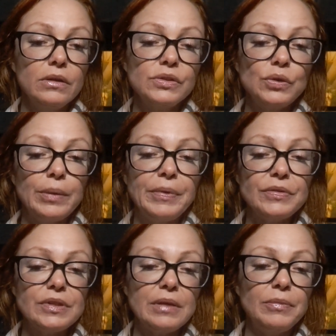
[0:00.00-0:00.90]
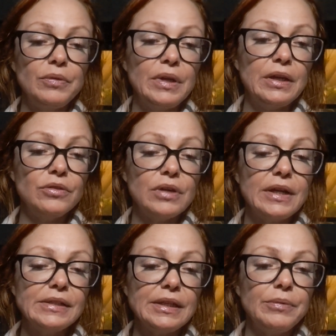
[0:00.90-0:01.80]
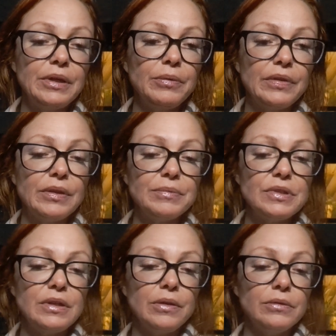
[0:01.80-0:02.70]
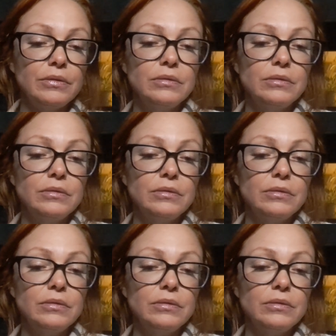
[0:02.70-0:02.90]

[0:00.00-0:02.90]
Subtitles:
Scorpio, Sun, Moon, and Rising, what do you want them to know?